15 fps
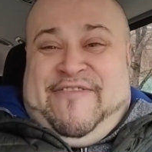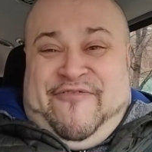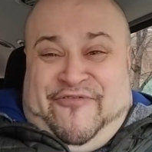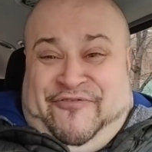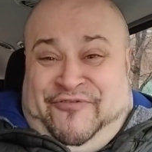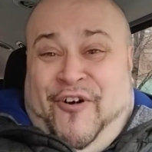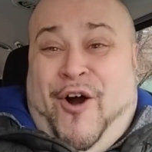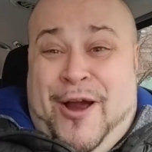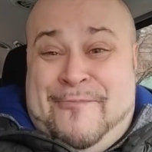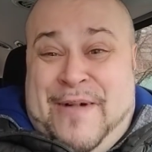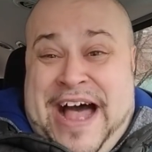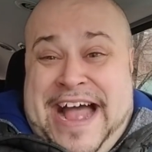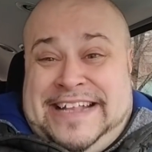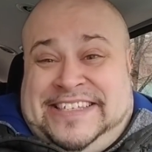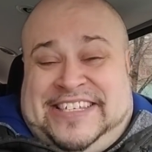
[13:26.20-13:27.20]
4
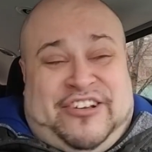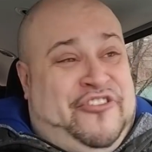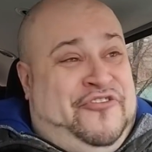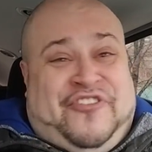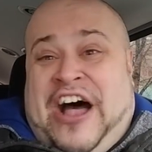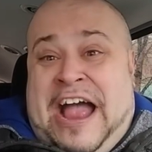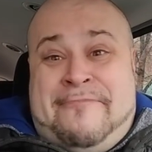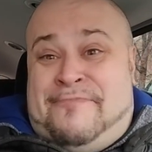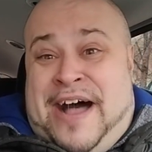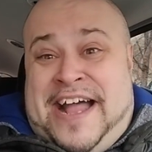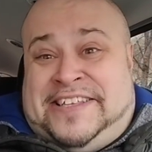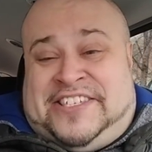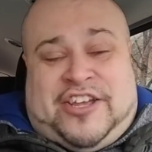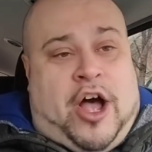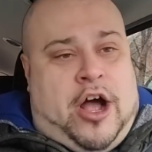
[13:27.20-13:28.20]
months or 5
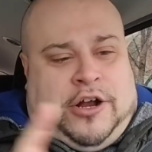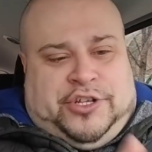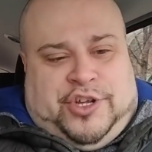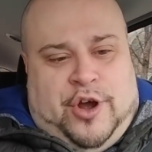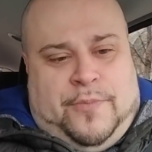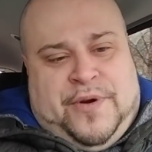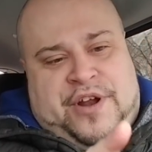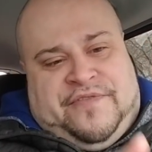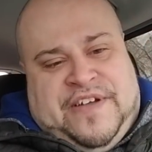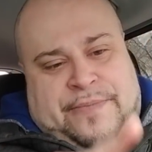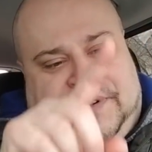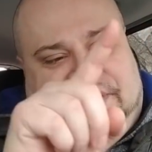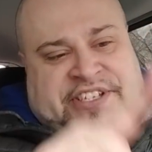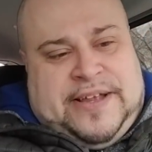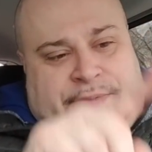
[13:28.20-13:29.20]
months, October,
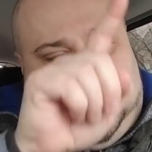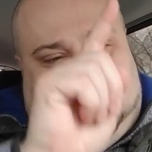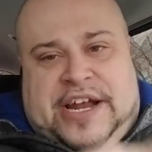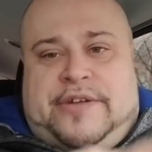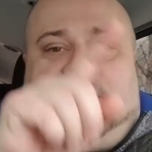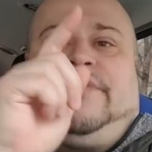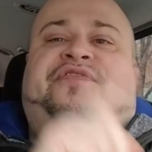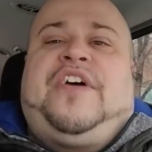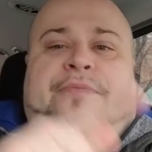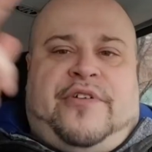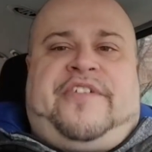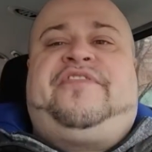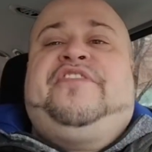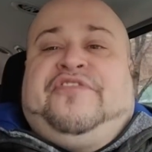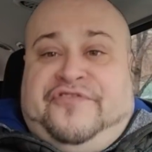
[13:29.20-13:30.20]
November, December, January,
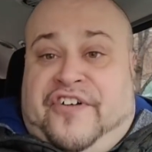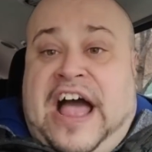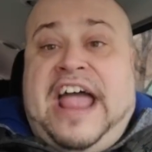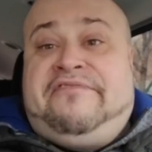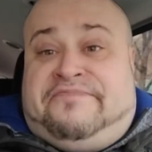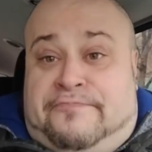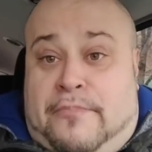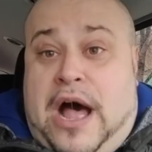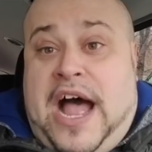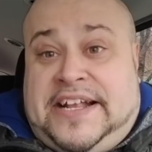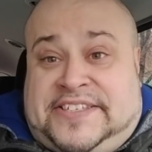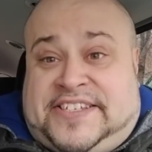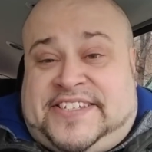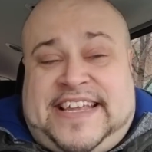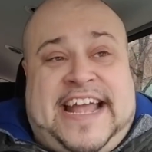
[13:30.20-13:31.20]
February. For 5
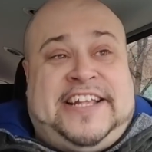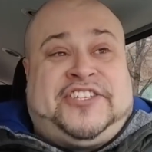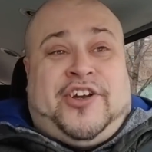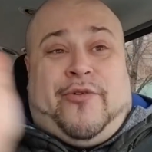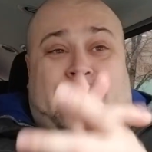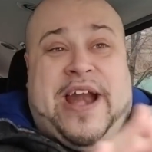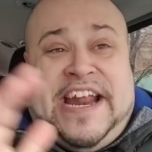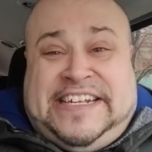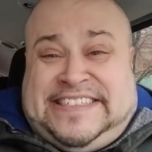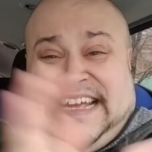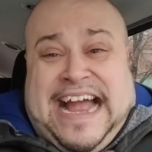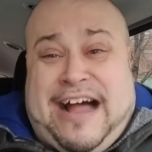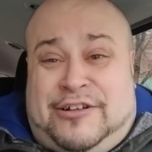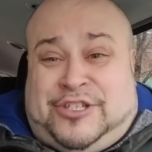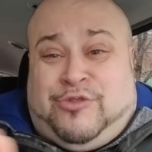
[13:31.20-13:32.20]
months, it's already
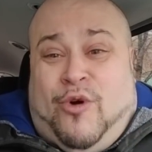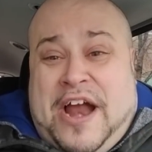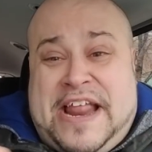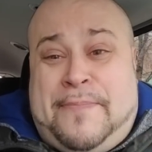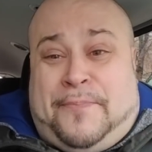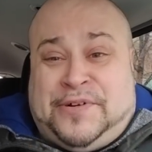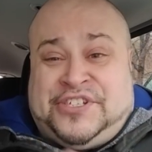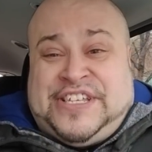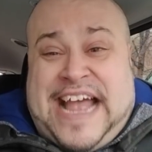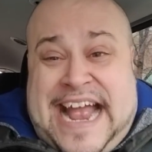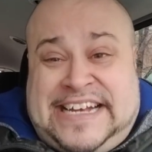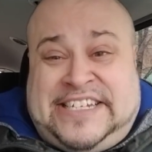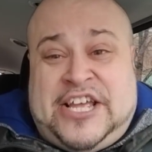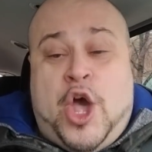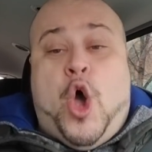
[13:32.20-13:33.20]
down
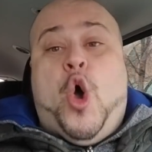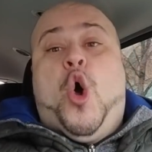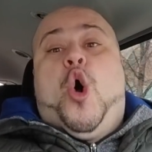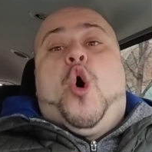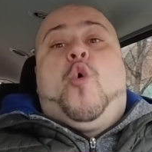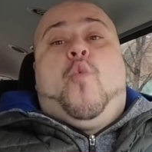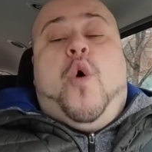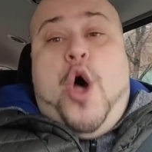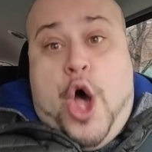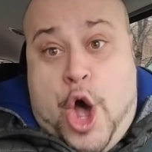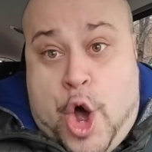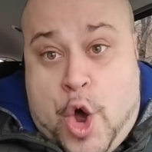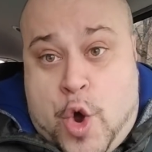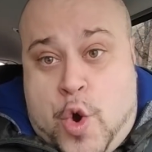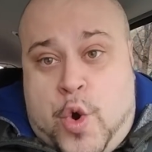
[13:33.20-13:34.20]
20%.
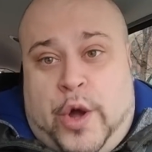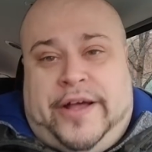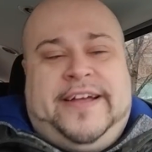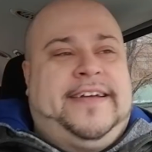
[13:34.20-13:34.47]
Woo!